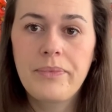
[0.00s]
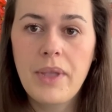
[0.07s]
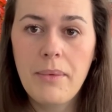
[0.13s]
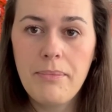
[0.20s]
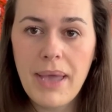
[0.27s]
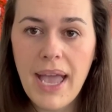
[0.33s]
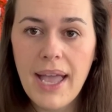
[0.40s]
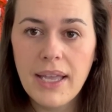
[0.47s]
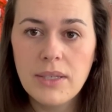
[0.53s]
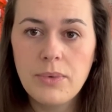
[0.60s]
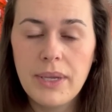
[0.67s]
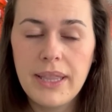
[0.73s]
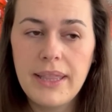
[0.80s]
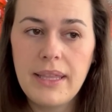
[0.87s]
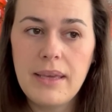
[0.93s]
bags
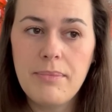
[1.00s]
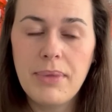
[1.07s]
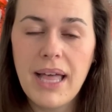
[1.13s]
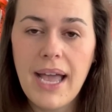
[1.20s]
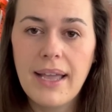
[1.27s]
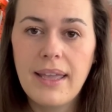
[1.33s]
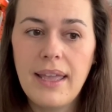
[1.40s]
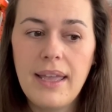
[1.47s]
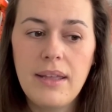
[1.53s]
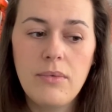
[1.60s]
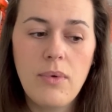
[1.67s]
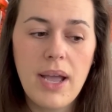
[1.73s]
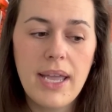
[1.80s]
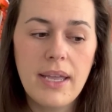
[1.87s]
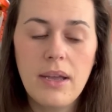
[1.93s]
with the black and
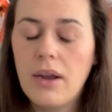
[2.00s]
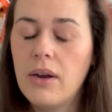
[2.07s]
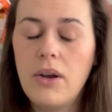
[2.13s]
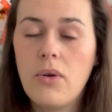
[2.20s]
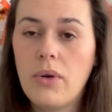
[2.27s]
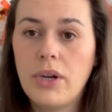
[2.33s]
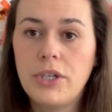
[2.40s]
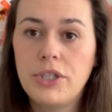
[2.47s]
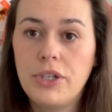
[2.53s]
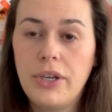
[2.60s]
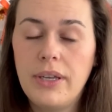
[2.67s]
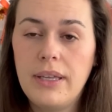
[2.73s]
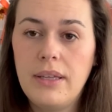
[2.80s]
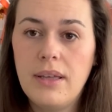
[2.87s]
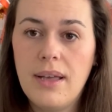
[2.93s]
white or an orange
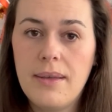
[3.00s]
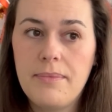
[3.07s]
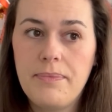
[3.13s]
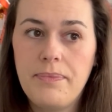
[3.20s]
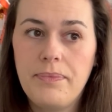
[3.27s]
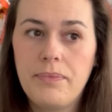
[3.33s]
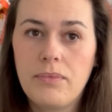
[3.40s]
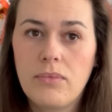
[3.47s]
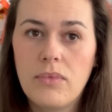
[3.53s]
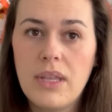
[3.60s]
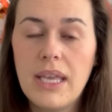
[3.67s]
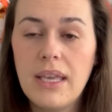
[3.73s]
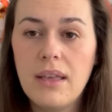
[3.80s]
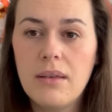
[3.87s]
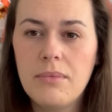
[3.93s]

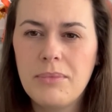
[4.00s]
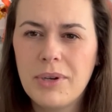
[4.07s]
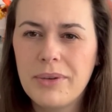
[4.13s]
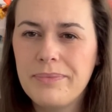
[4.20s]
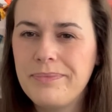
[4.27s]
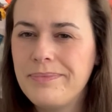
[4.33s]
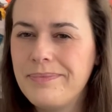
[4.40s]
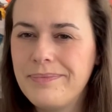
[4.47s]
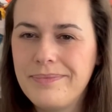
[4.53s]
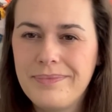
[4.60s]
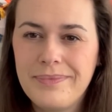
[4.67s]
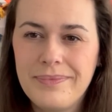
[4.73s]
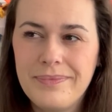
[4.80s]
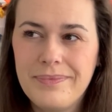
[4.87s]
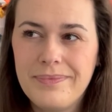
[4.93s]
gingham or
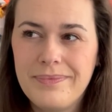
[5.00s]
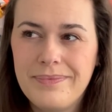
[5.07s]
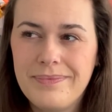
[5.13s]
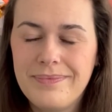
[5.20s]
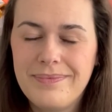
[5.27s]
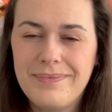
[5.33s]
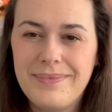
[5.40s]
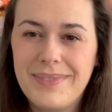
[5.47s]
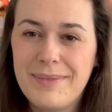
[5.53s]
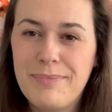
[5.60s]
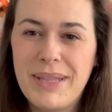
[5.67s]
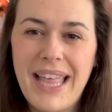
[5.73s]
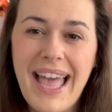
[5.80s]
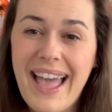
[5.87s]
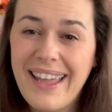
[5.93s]

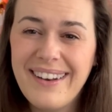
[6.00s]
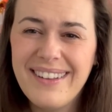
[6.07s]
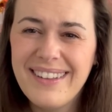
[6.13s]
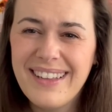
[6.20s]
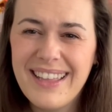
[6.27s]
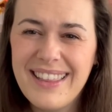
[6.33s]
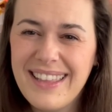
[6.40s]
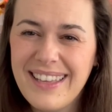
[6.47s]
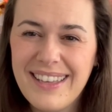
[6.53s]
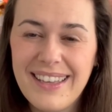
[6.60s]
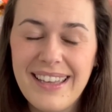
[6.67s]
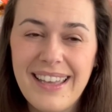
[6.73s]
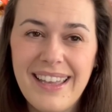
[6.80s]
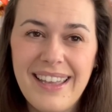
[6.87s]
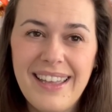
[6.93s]
plaid, I think.
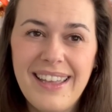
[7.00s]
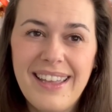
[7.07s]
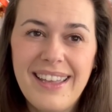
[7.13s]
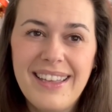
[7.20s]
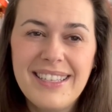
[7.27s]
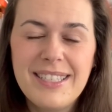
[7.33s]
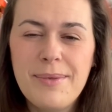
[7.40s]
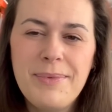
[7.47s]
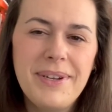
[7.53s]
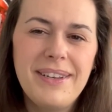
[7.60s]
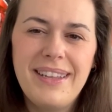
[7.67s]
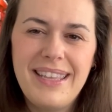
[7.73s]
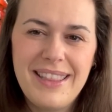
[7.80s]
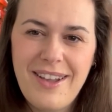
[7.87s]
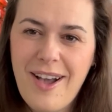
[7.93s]
Someone
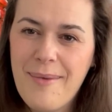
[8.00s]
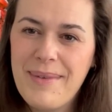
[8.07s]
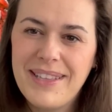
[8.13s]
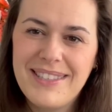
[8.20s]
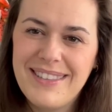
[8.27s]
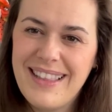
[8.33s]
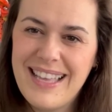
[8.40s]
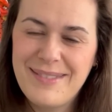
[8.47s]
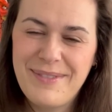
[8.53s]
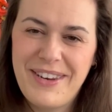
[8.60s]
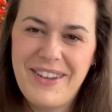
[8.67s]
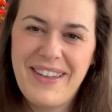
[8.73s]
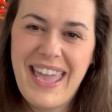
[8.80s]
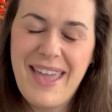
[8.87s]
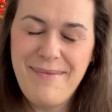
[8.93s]
in the comments in the last video
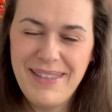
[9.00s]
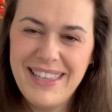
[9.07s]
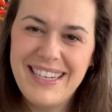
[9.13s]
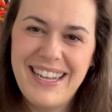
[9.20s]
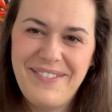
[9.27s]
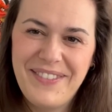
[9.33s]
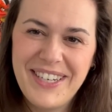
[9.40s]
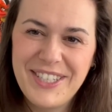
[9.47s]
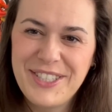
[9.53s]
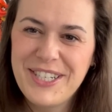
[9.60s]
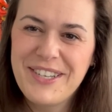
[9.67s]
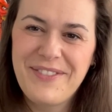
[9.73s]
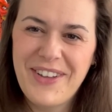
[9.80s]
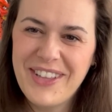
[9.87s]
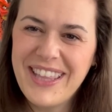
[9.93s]
gave me the definition
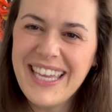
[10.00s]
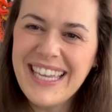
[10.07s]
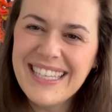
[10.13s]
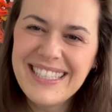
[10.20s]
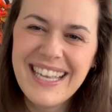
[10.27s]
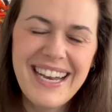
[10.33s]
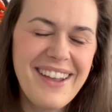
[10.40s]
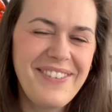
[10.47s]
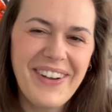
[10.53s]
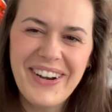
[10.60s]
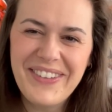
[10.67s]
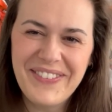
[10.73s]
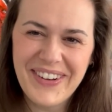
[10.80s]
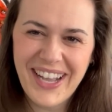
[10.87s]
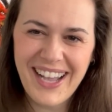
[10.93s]
of all these and I've already
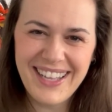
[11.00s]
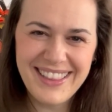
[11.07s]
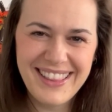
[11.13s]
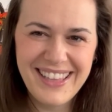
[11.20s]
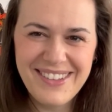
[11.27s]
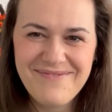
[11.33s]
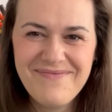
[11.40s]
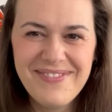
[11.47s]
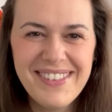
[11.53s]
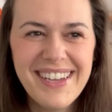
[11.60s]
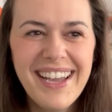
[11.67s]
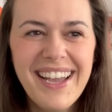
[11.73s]
forgotten them.